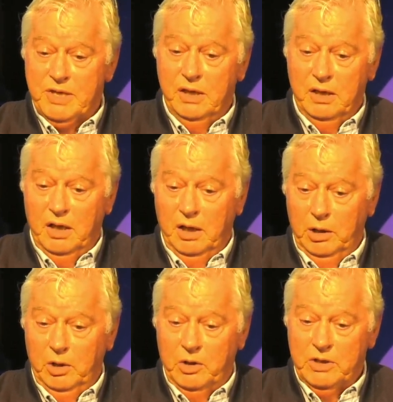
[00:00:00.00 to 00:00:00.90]
uh, a
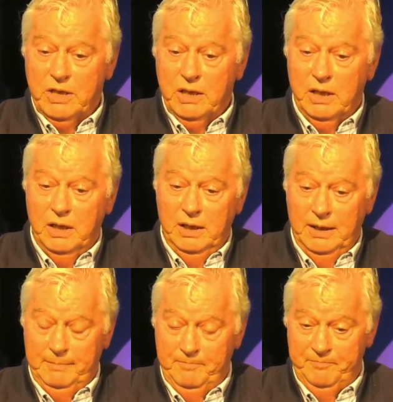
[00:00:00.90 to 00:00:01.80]
lot.
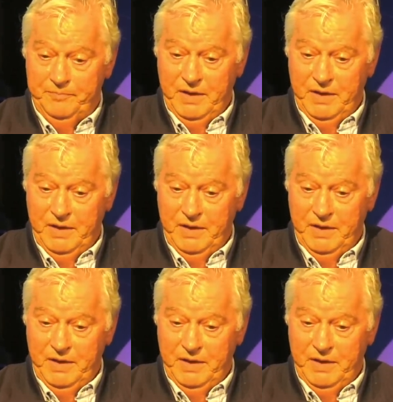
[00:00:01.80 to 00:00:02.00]
Um,